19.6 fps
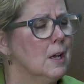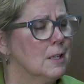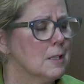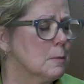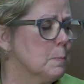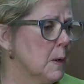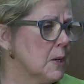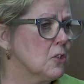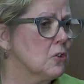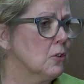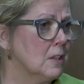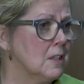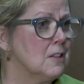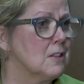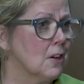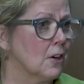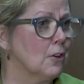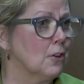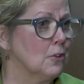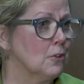special
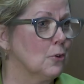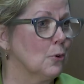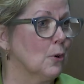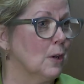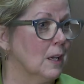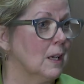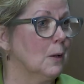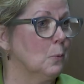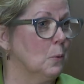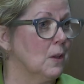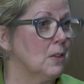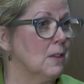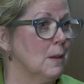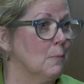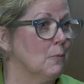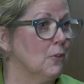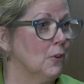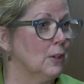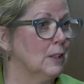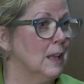needs are enduring and with them
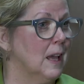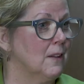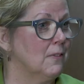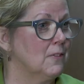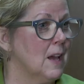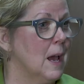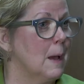for a lifetime